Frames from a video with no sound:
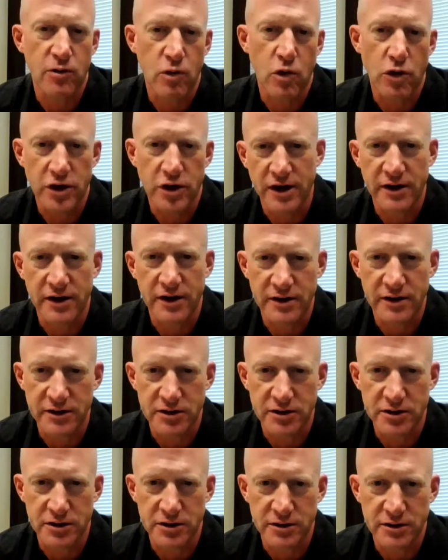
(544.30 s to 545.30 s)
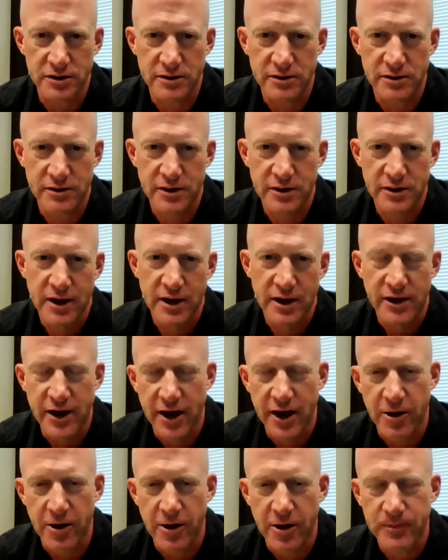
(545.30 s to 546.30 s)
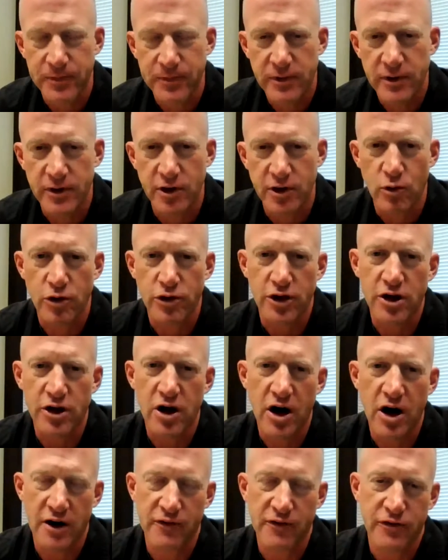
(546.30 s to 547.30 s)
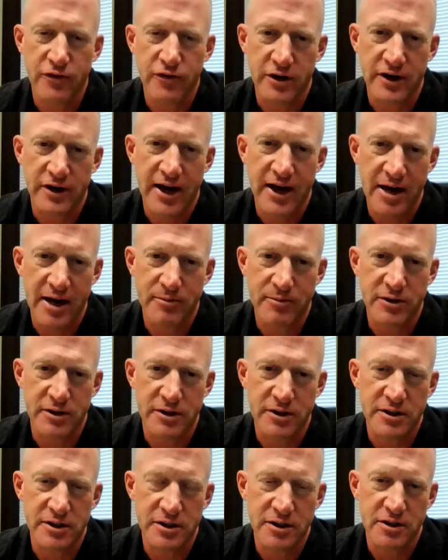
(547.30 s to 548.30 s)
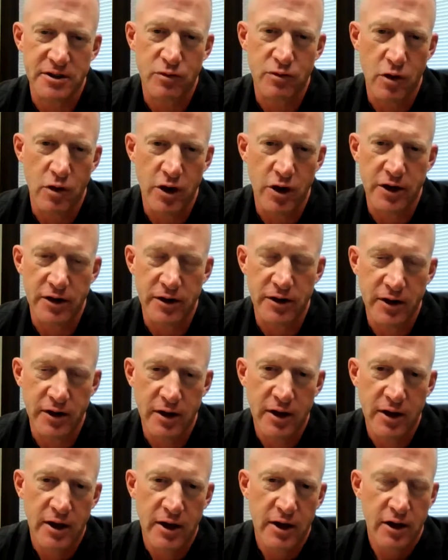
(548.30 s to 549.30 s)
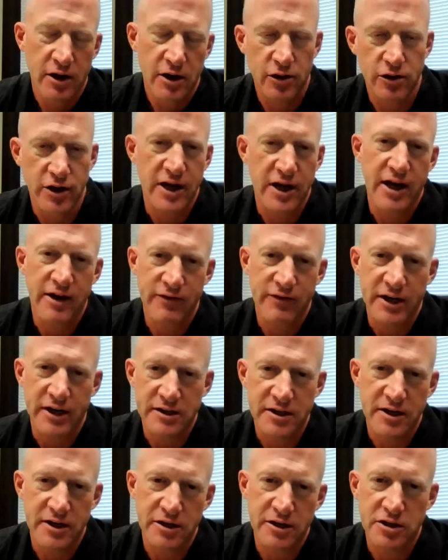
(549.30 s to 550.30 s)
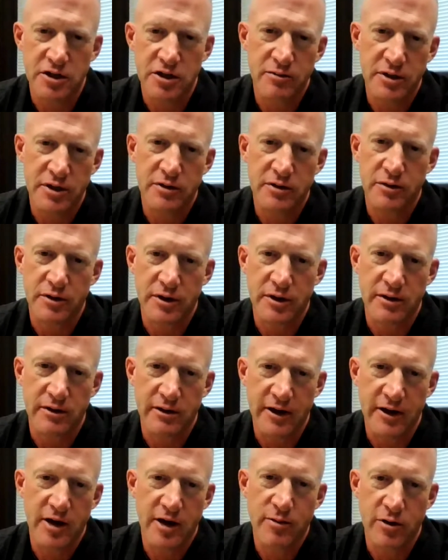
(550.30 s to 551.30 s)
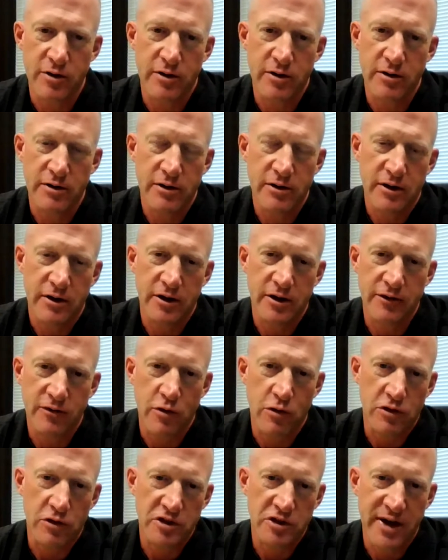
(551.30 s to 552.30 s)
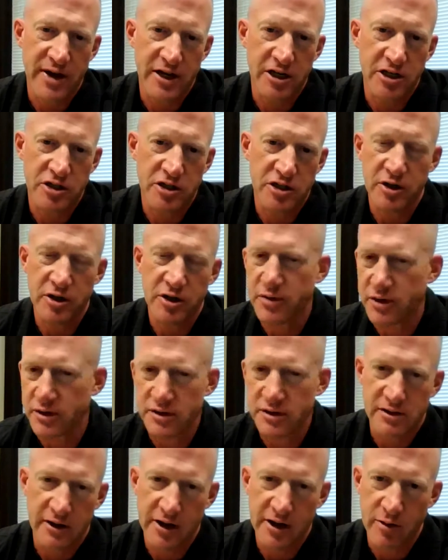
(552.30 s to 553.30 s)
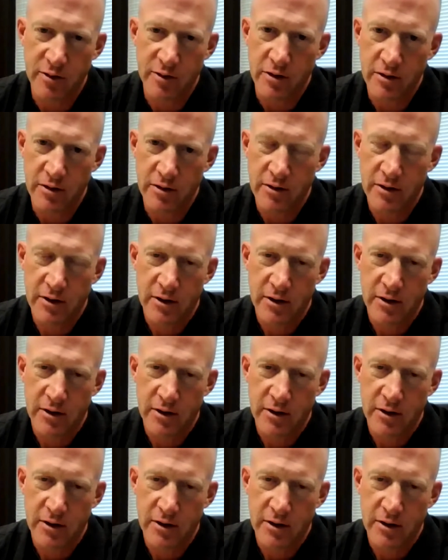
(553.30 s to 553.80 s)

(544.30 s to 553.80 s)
working conditions. Now, where the conflict happens is, one, you're going to have that tension between labor and, of course, management, because labor